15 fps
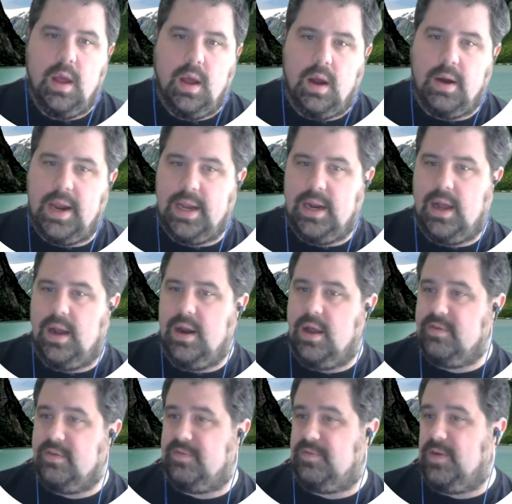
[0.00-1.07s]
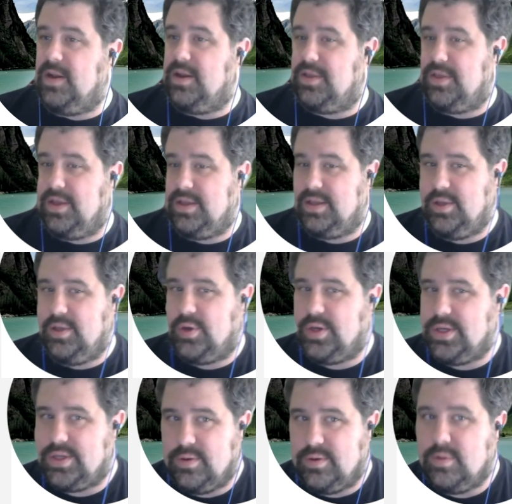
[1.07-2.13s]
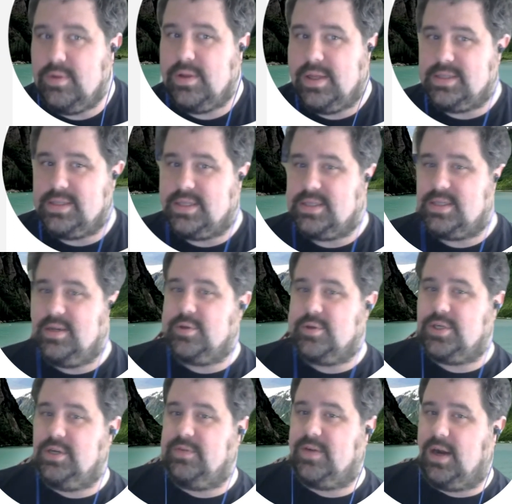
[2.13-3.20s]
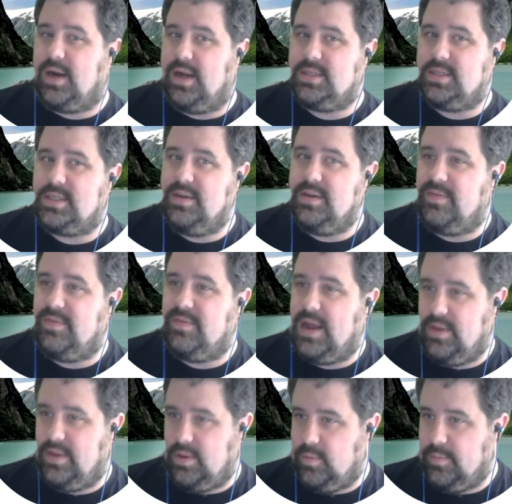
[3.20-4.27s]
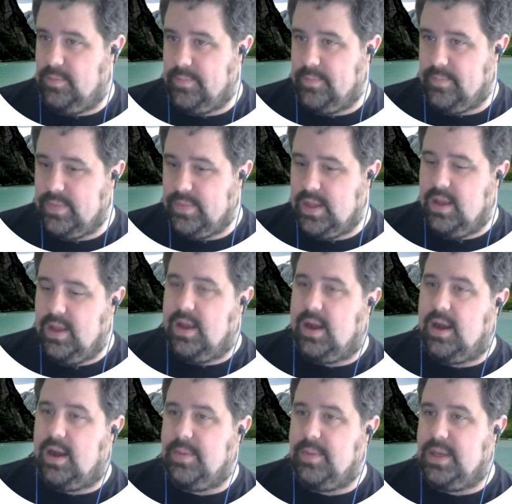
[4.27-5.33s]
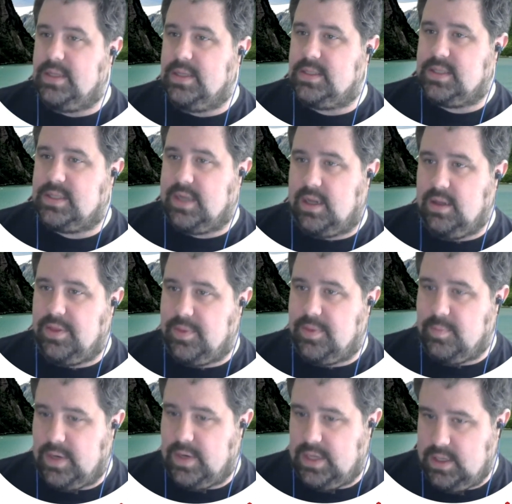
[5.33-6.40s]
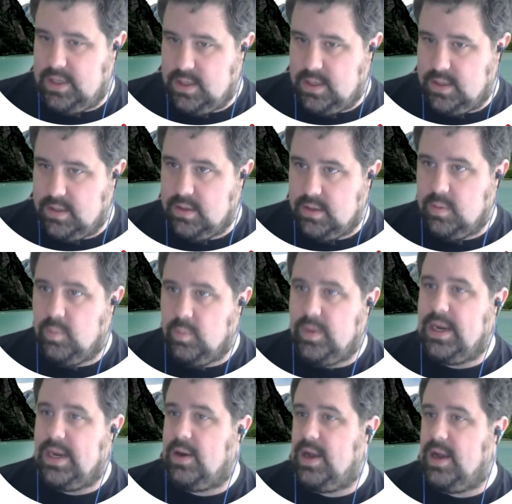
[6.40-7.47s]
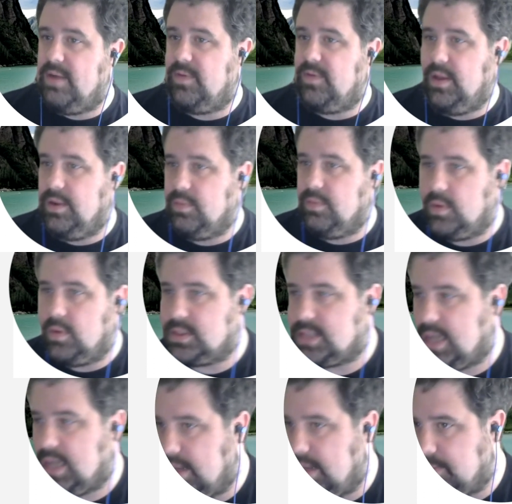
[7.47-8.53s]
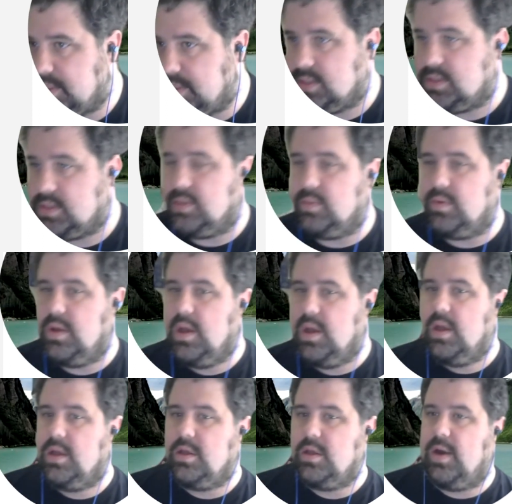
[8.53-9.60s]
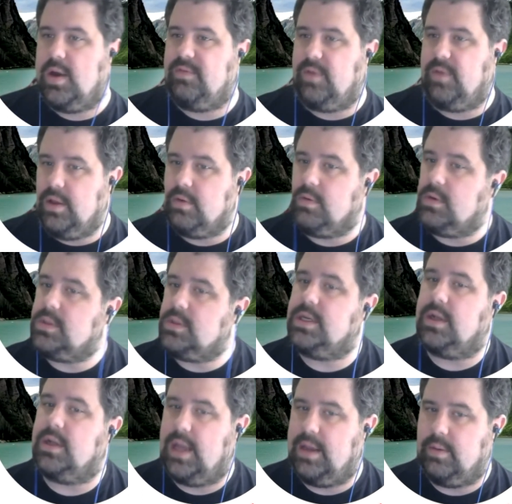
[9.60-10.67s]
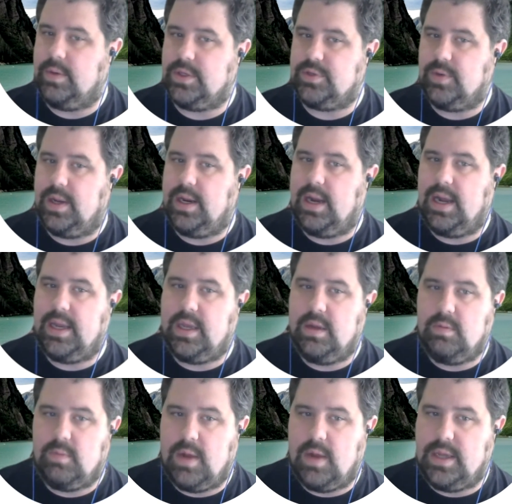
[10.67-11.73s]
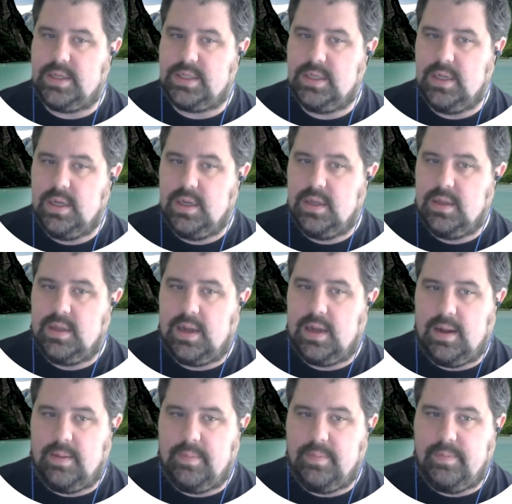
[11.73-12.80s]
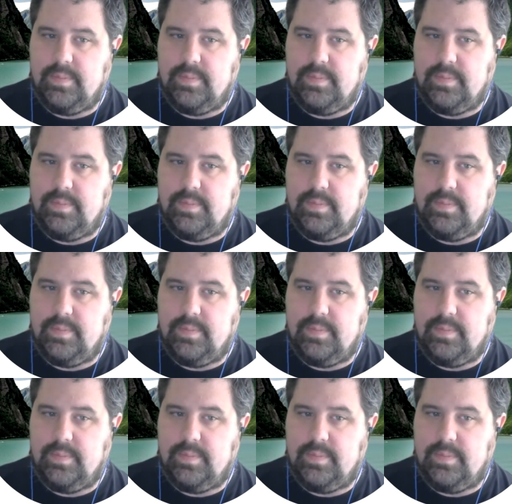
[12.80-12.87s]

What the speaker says: All right, another fun thing that you can do is this notion of constant value. In Scala 3, we now have literal types. So you have literals in a language, right? I can write, I